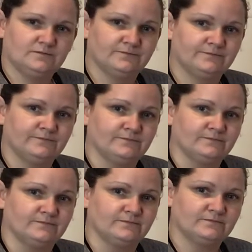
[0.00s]

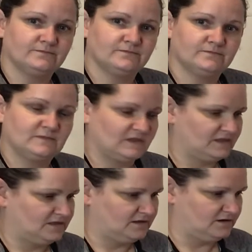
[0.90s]

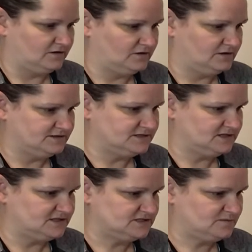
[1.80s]
There you can see
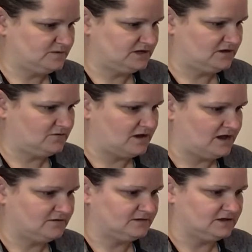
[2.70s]
it spinning
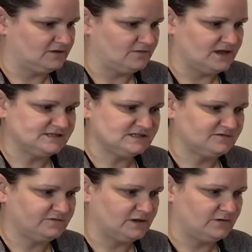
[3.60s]
around and the rice is
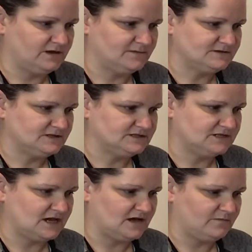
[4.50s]
floating up to the
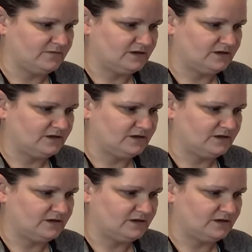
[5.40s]
top.